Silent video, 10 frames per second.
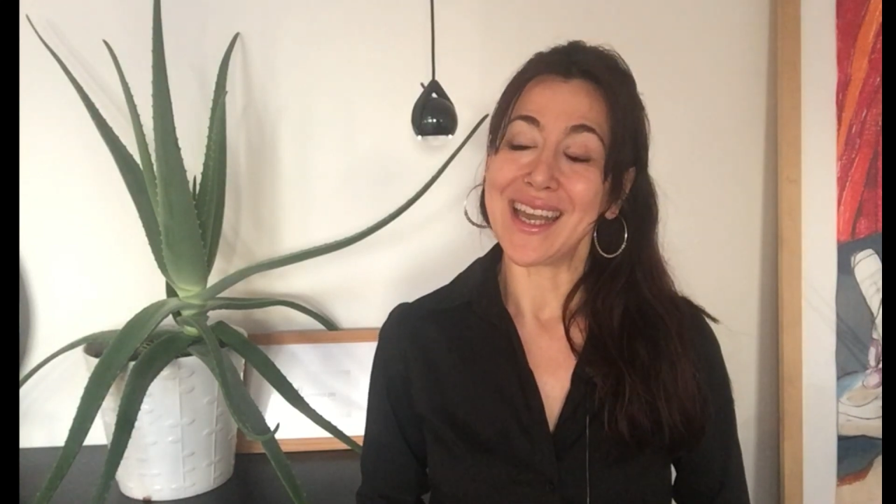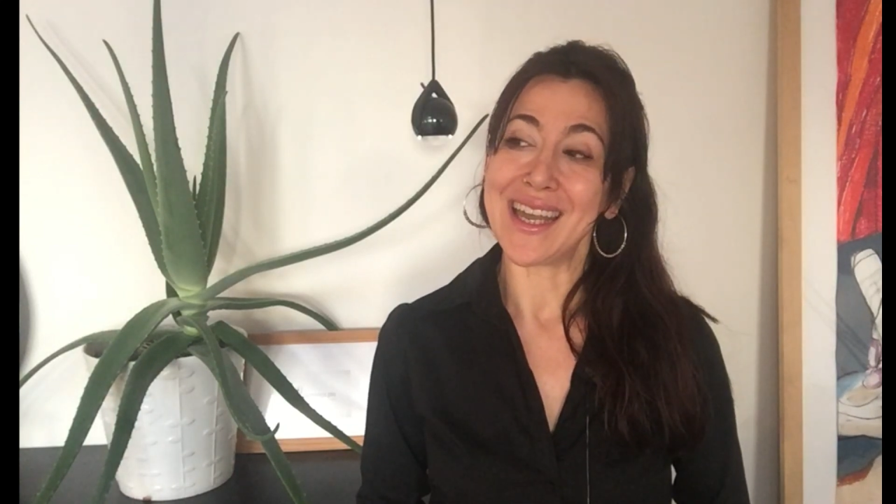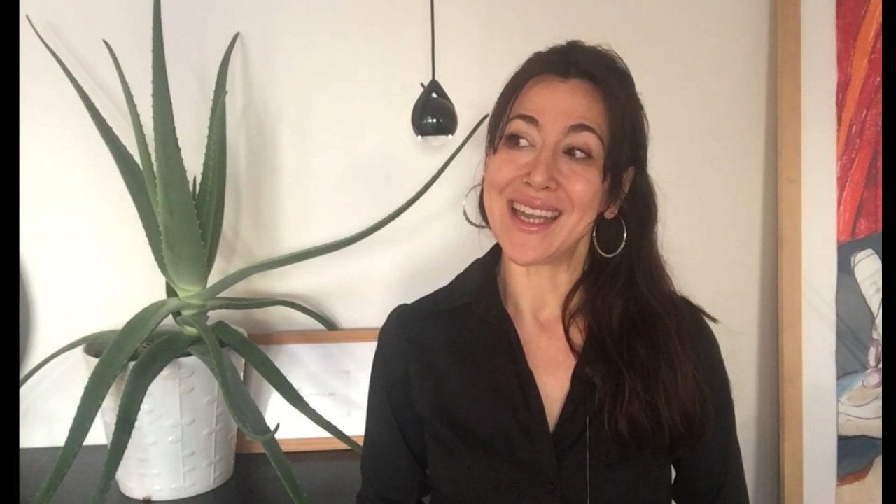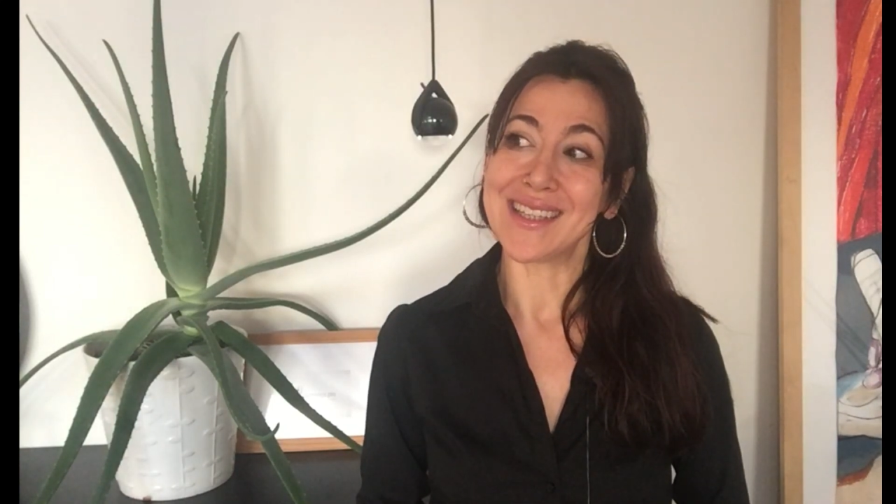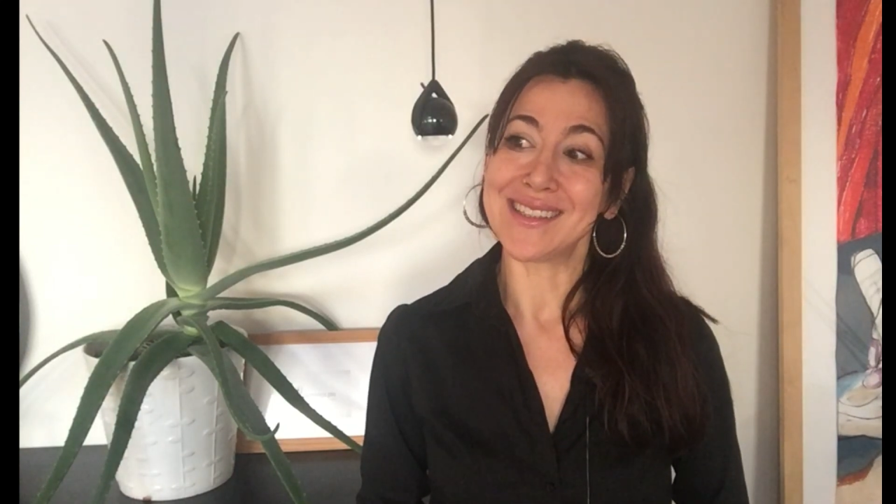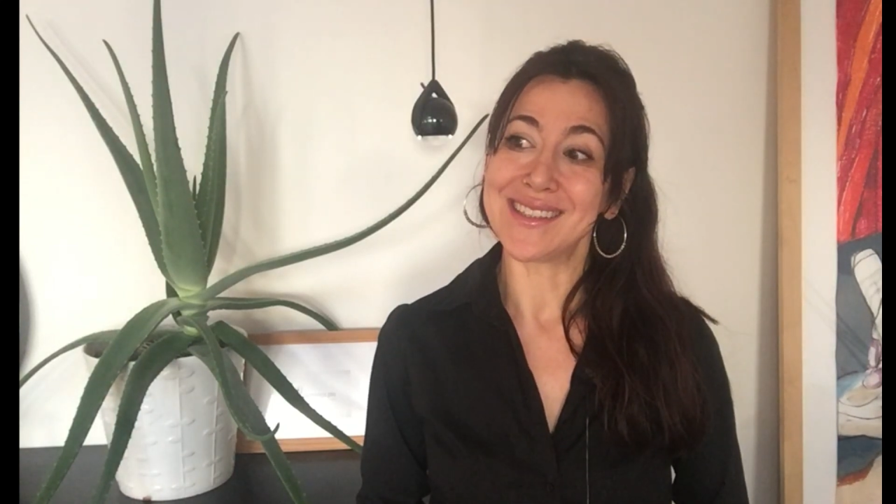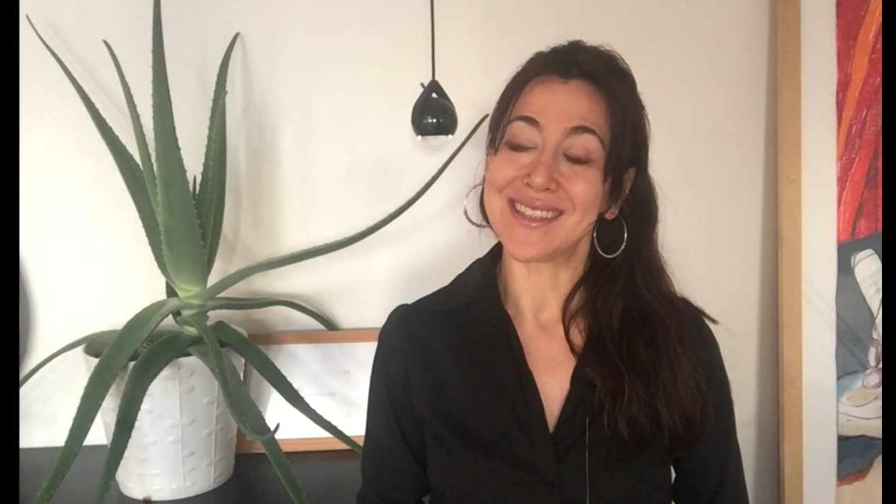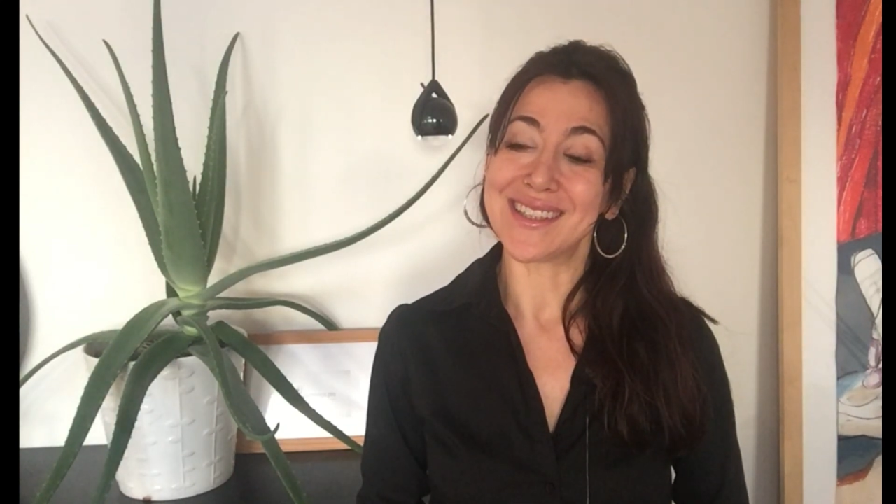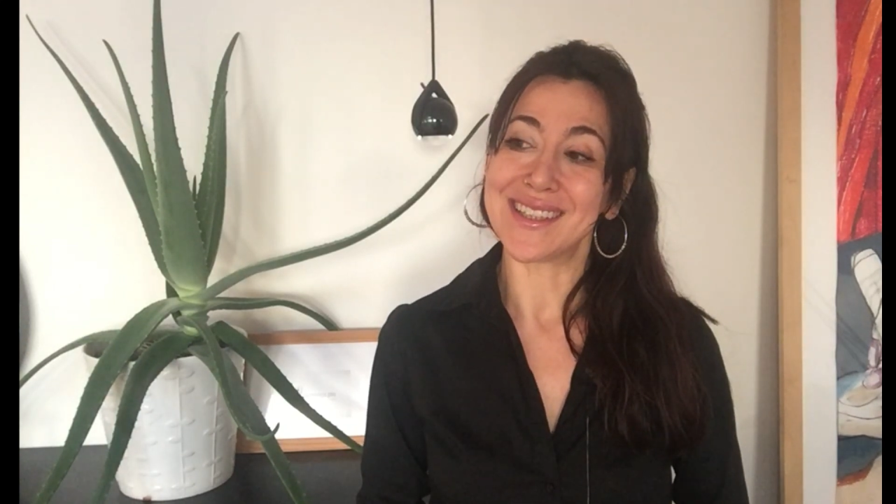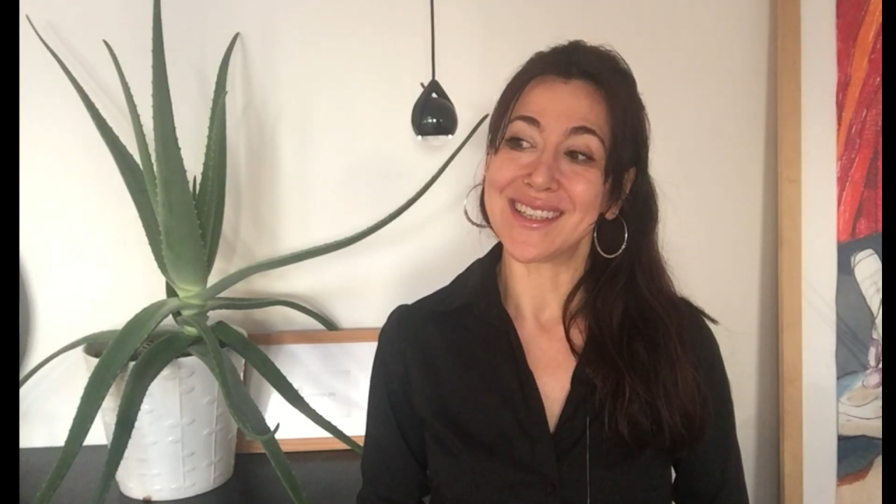And
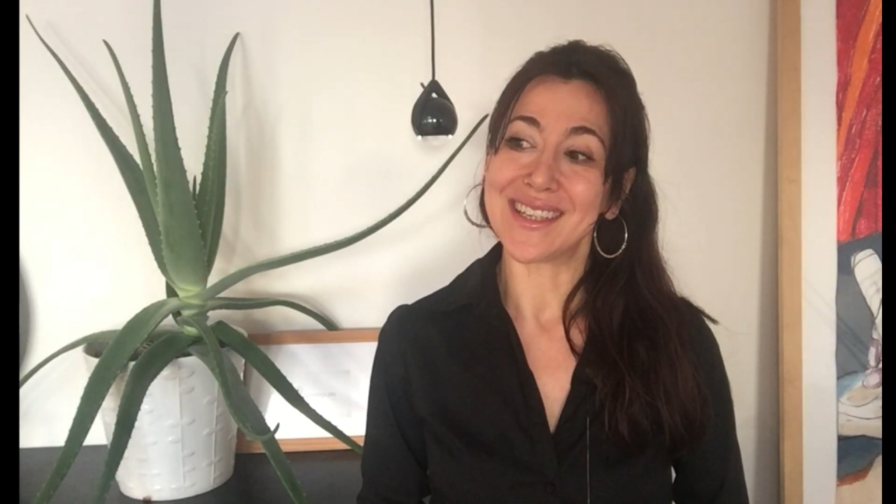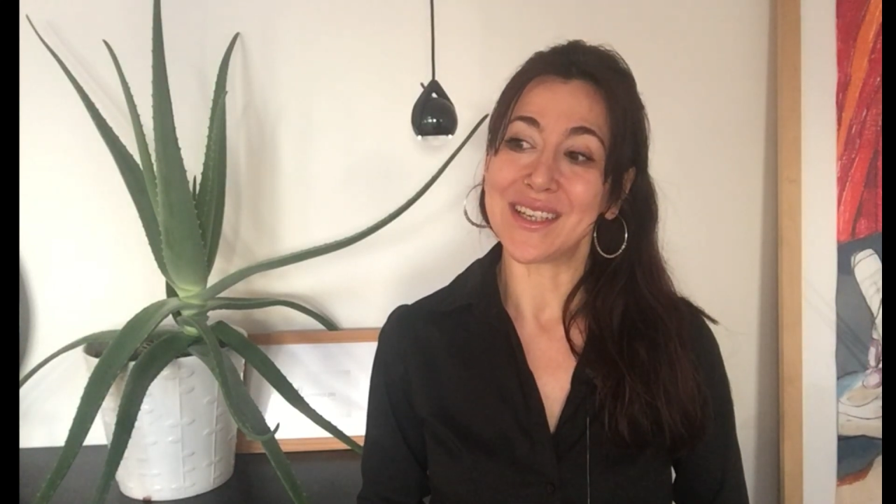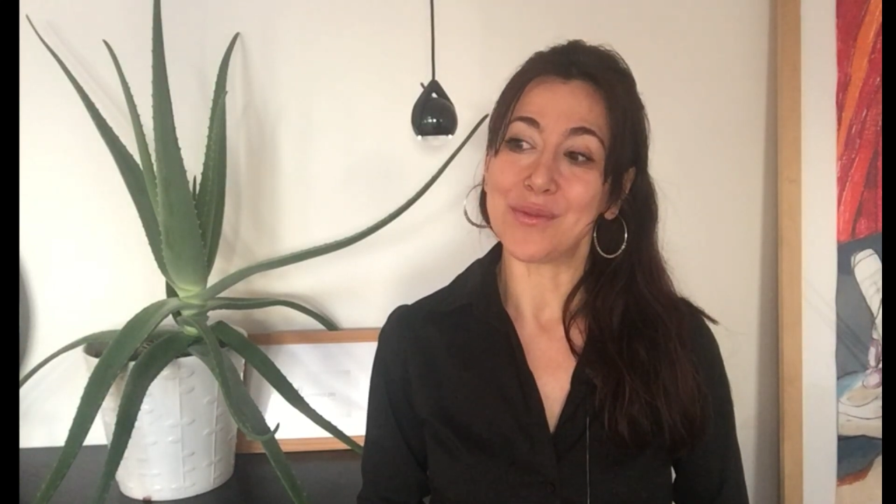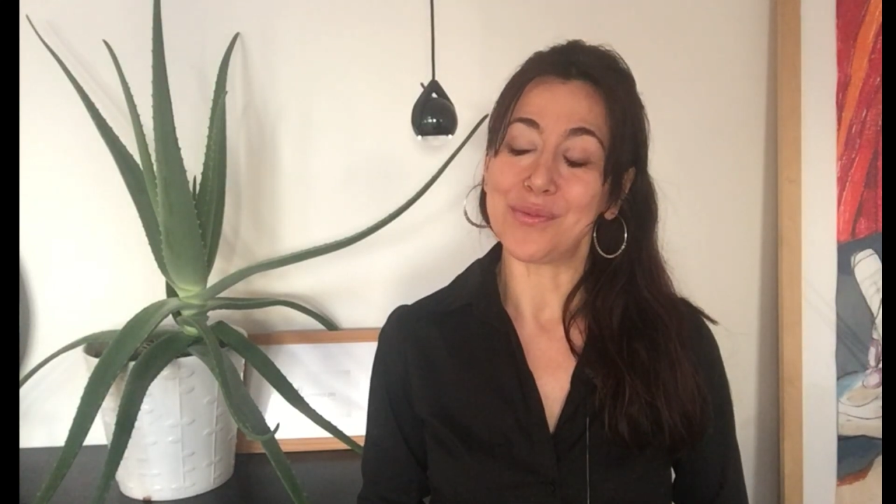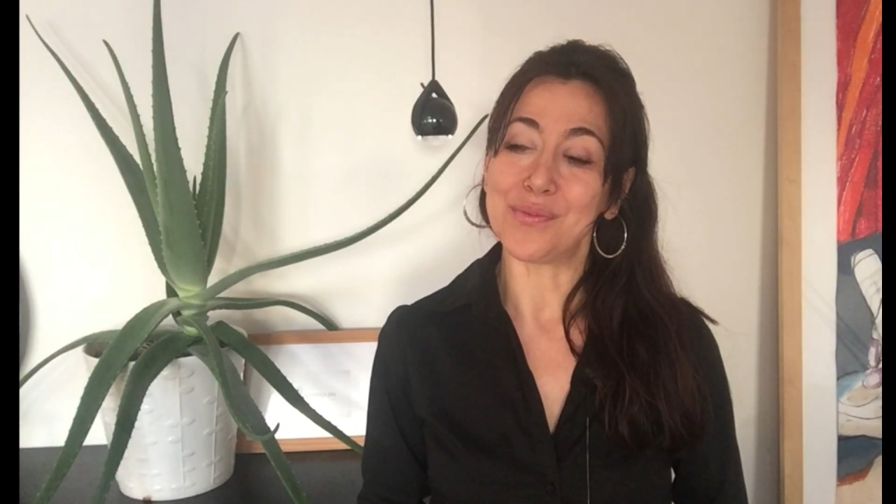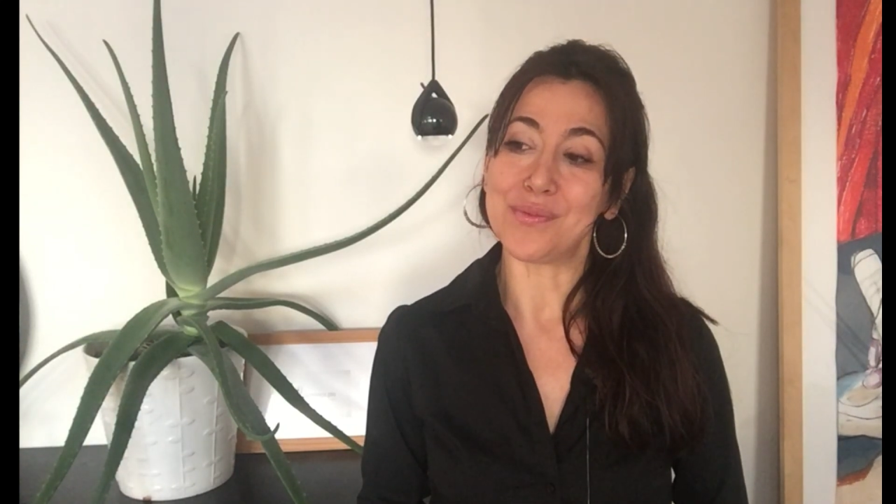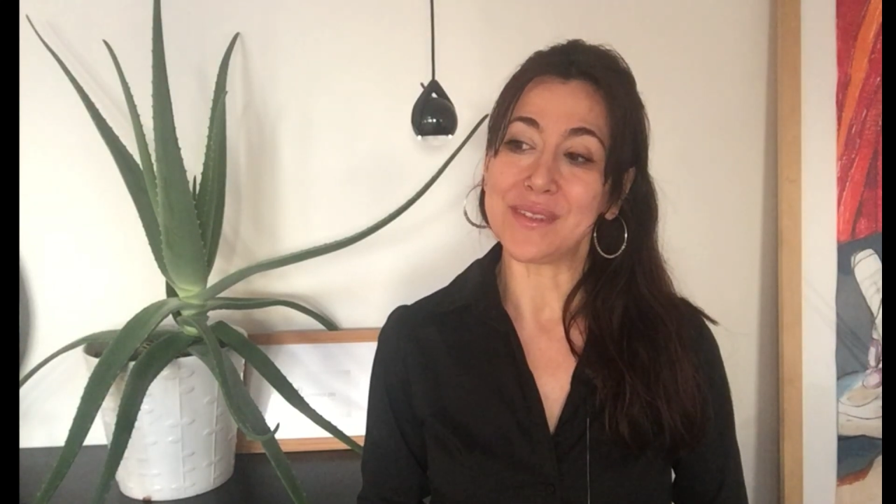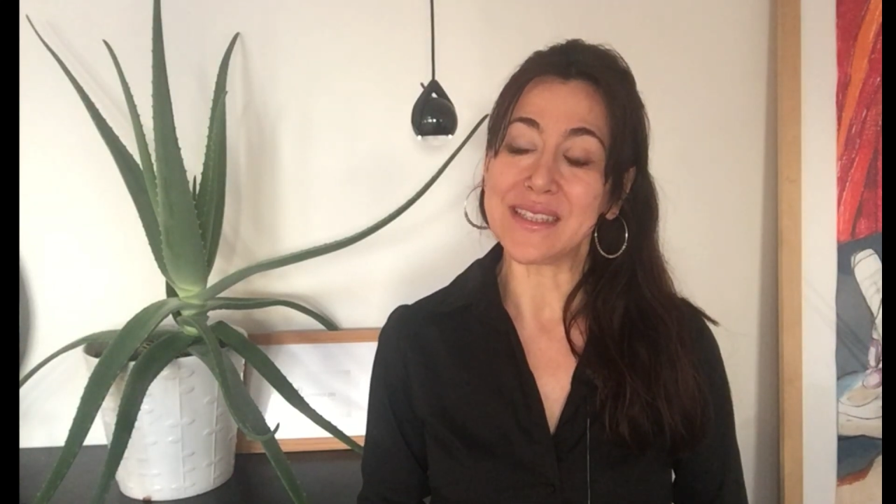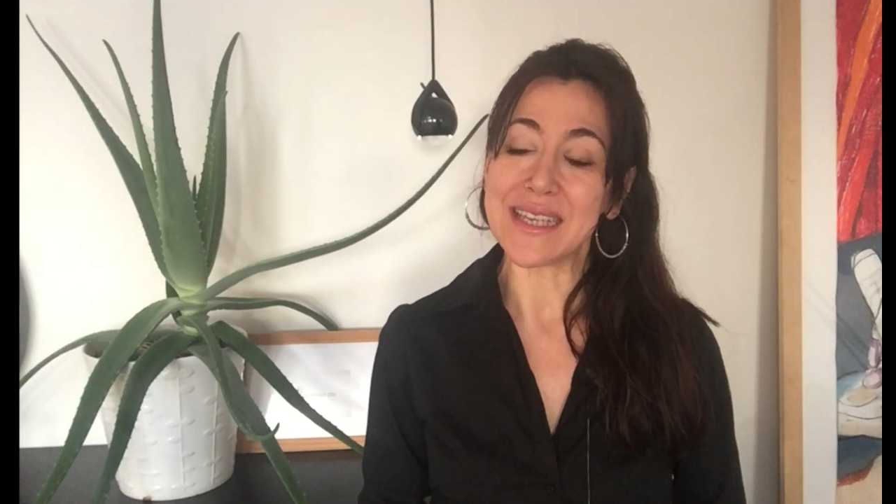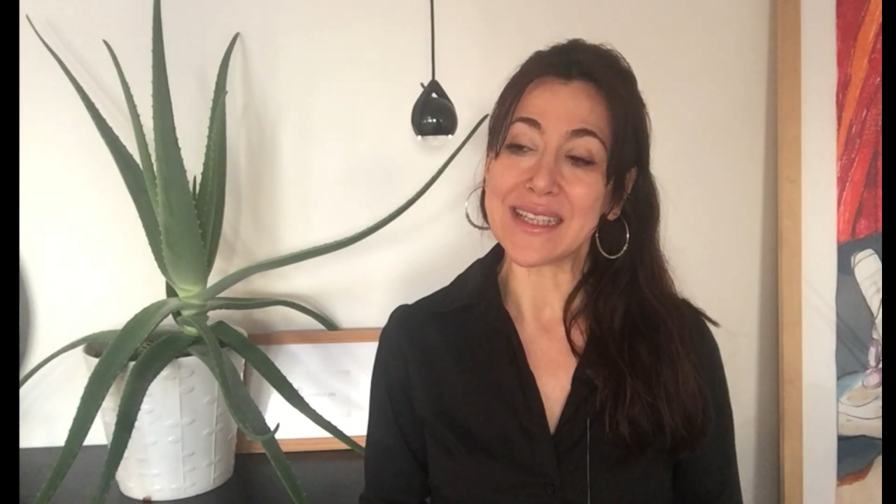
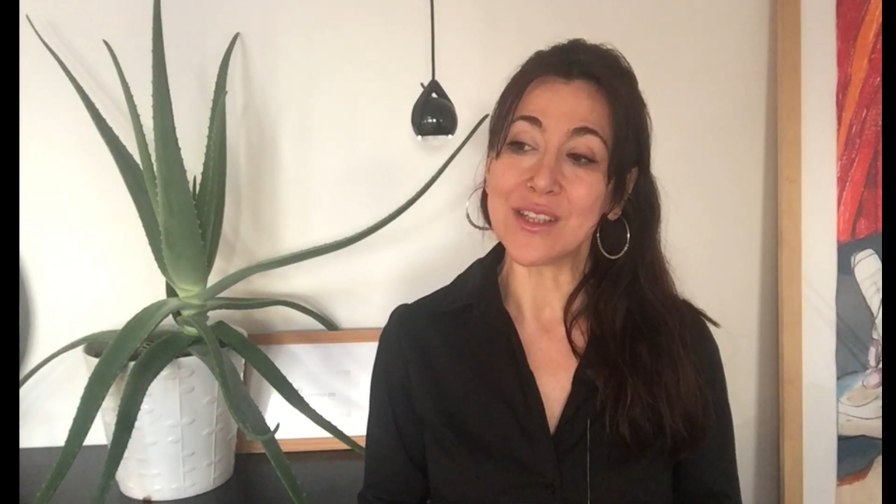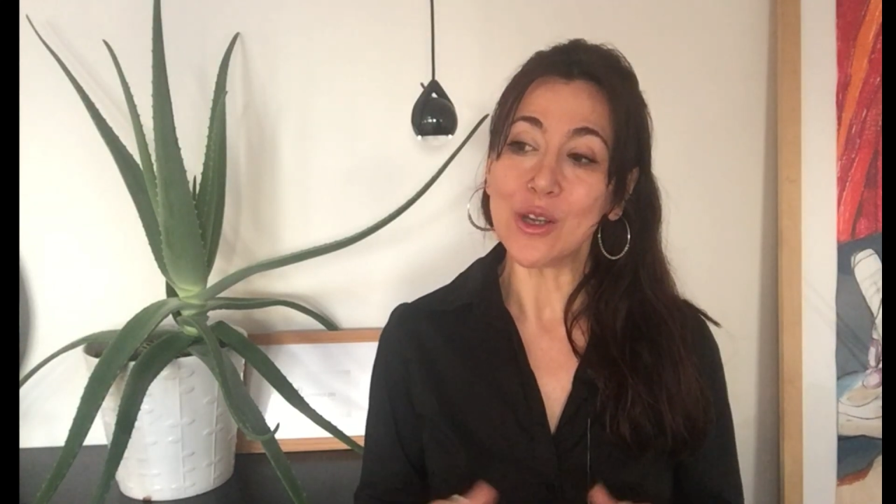in